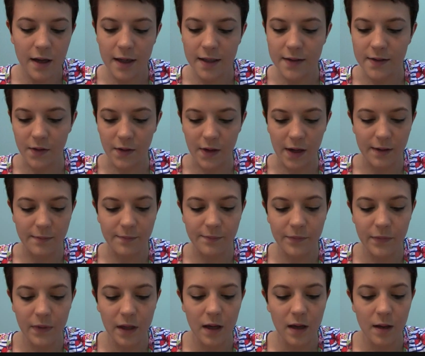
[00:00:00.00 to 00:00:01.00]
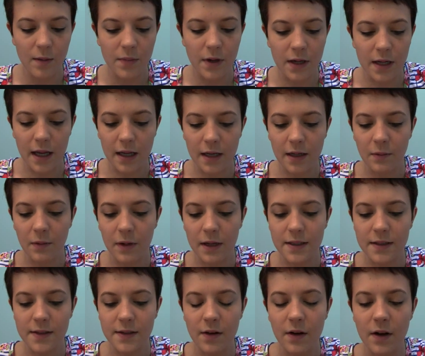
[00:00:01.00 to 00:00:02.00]
it's okay. But yeah,
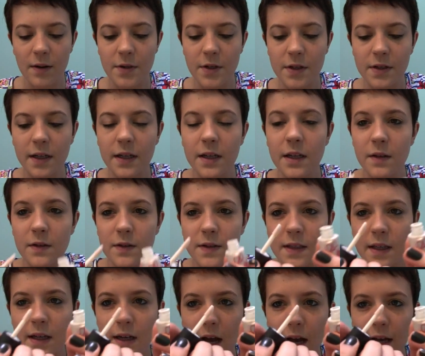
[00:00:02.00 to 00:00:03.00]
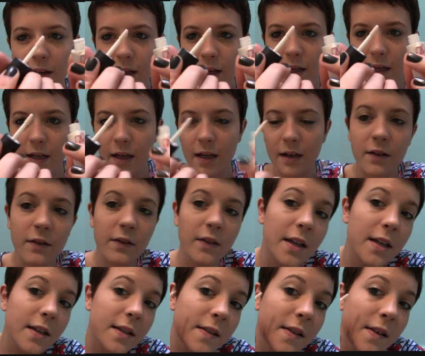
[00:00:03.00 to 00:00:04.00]
anyways, so I'm just going to use the highlighting end of
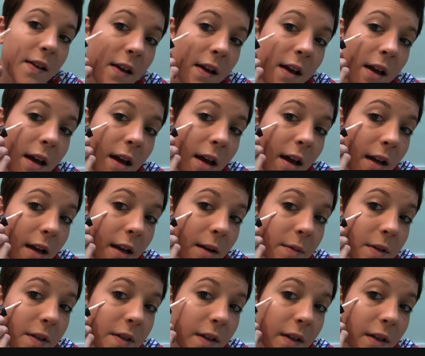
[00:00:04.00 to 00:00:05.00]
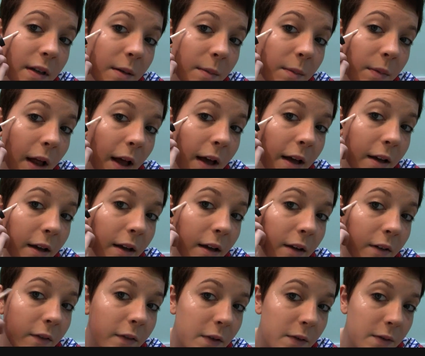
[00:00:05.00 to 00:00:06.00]
this, and I'm just going to apply
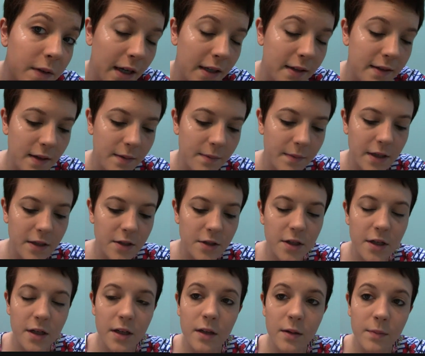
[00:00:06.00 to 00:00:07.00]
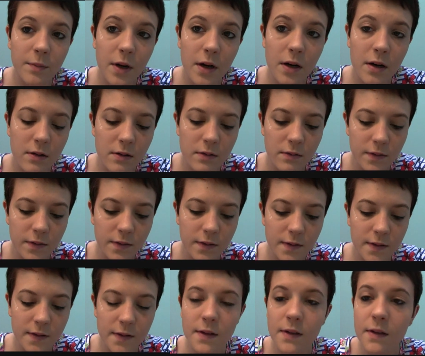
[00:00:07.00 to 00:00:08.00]
a few dots up my
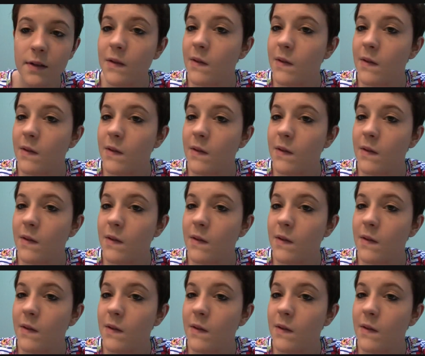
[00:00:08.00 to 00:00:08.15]
cheekbones